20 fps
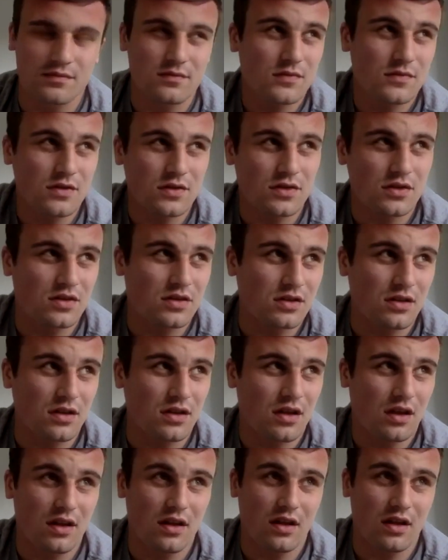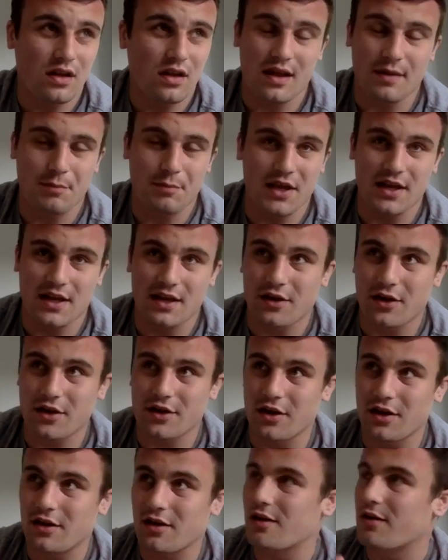Just being in like a
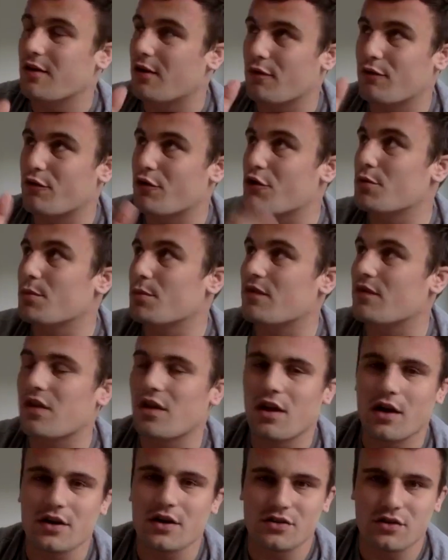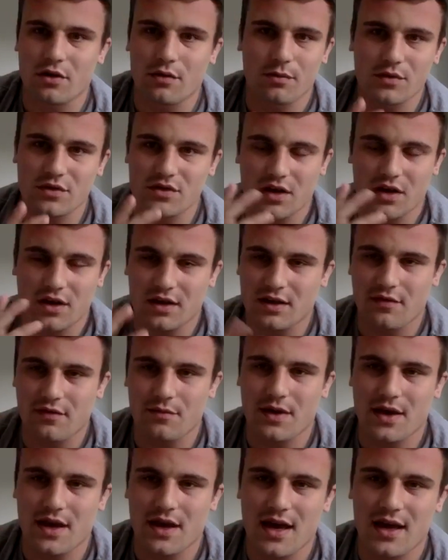room with the lights on was like giving me
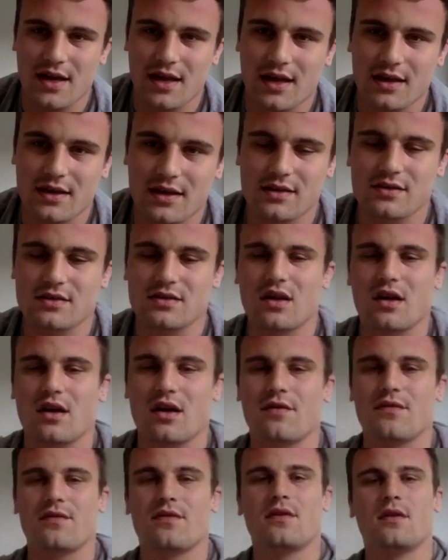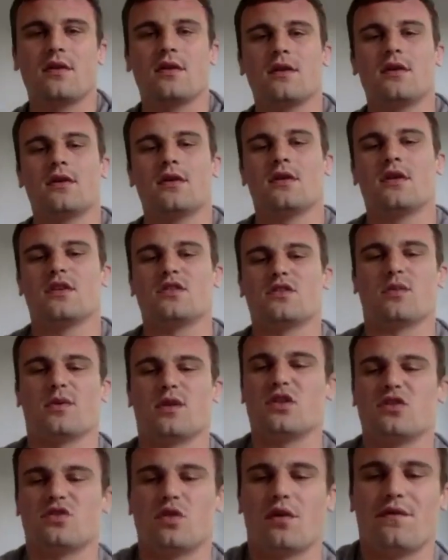a headache and stuff. So when I
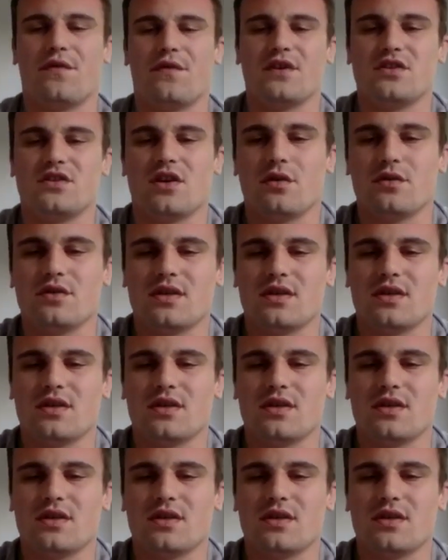saw the physios,